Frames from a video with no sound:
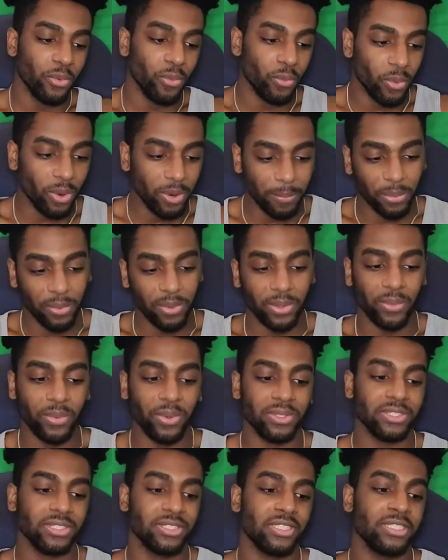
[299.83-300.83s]

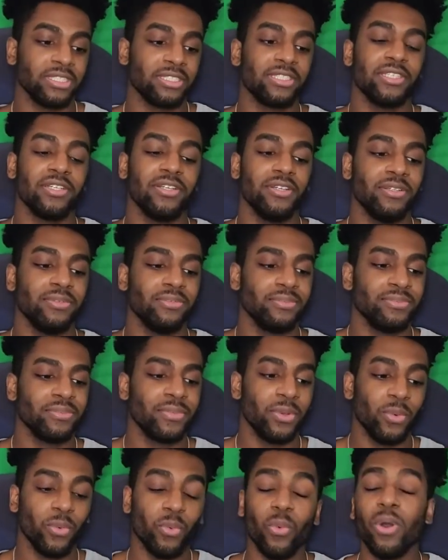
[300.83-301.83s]
1.1 assists,
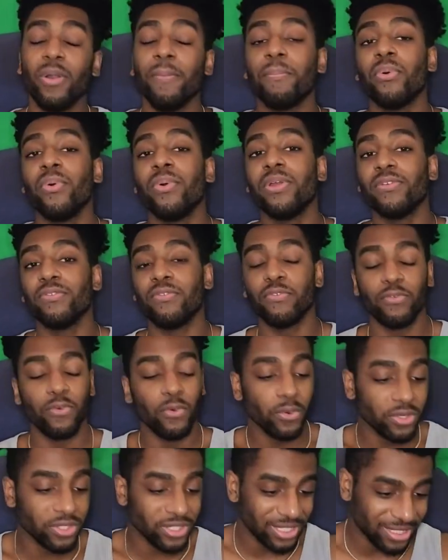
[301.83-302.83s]

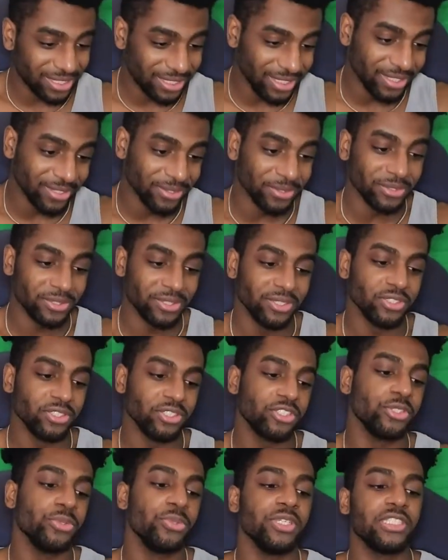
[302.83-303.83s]
1.4 steals,
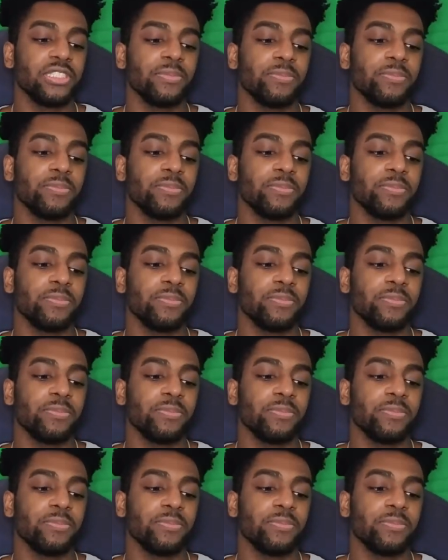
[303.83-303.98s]
shooting